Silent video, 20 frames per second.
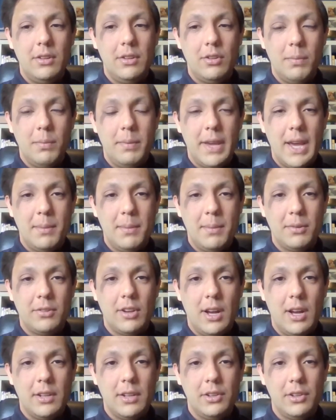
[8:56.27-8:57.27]
You'll be able
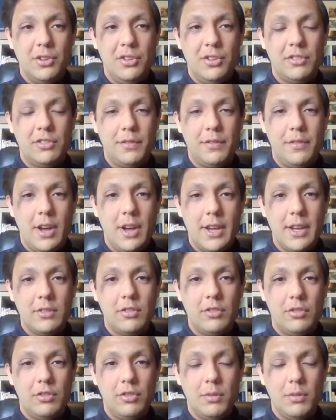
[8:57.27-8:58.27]
to unlusify,
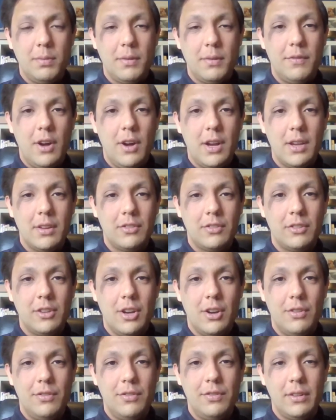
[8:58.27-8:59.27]
unstupefy
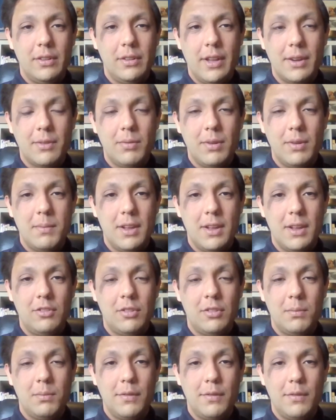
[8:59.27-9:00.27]
yourself, like we
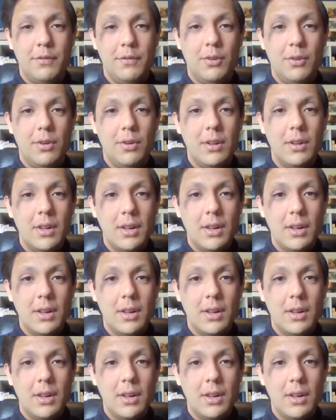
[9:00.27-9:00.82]
mentioned before.